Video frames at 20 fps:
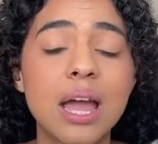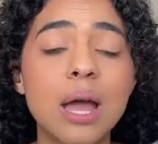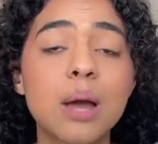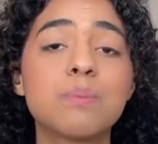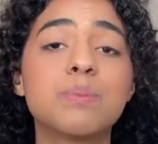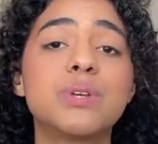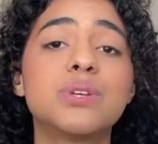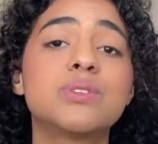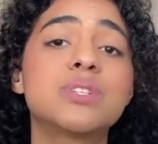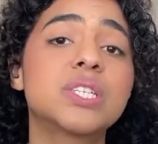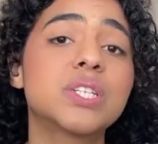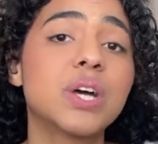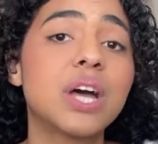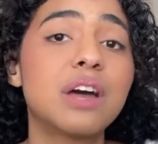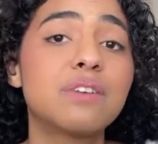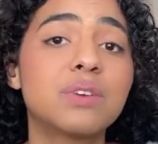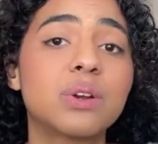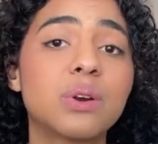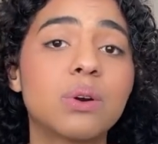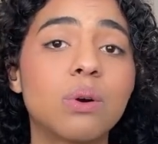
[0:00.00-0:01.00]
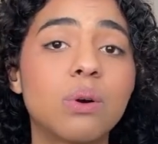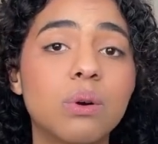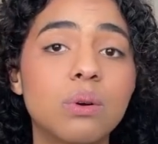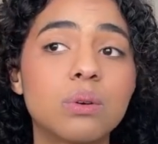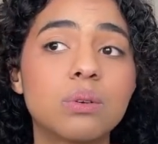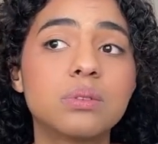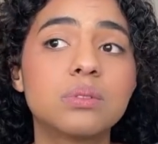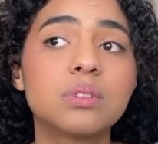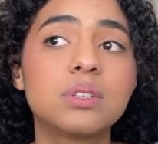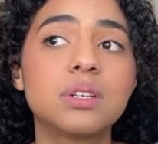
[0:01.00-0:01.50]
but you still have your
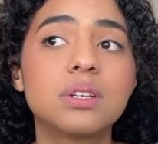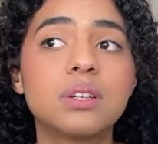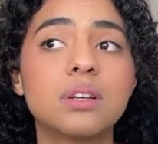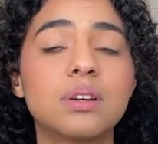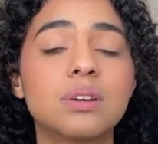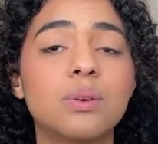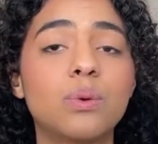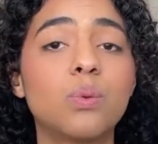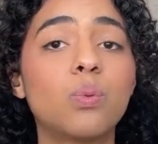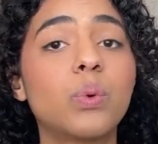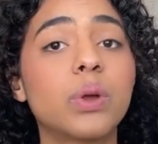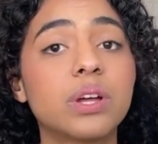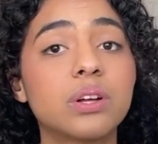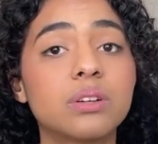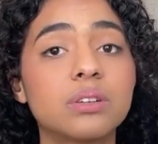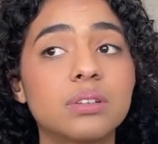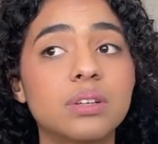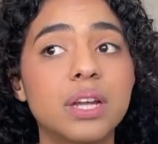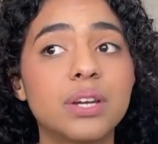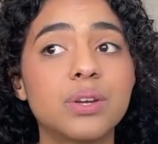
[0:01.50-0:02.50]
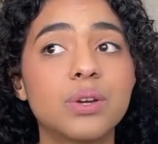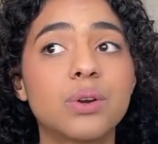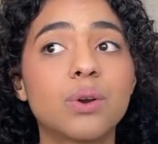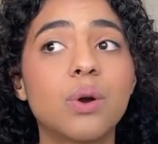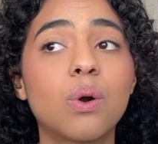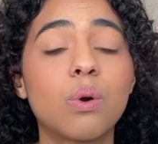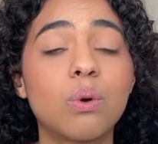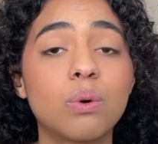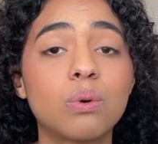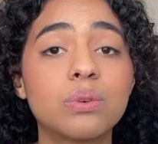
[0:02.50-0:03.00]
own will and your
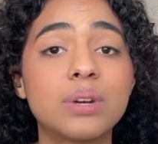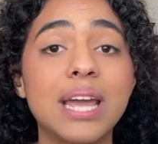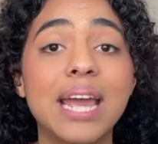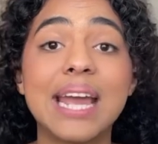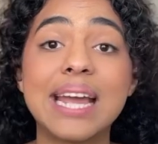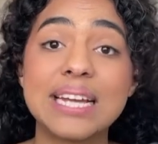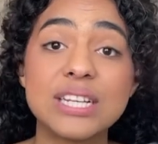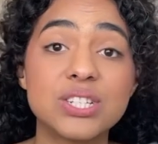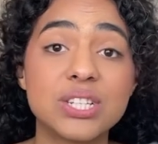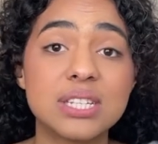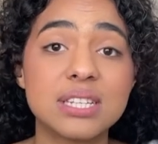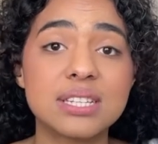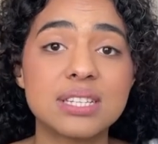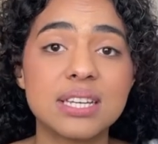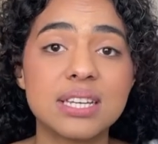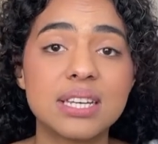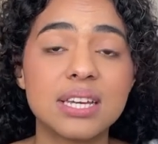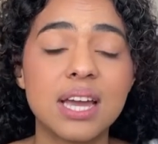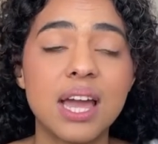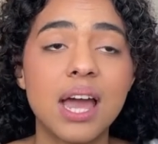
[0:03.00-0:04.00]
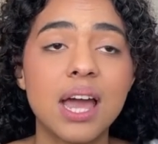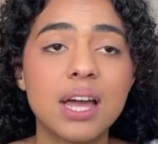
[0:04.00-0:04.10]
own agency.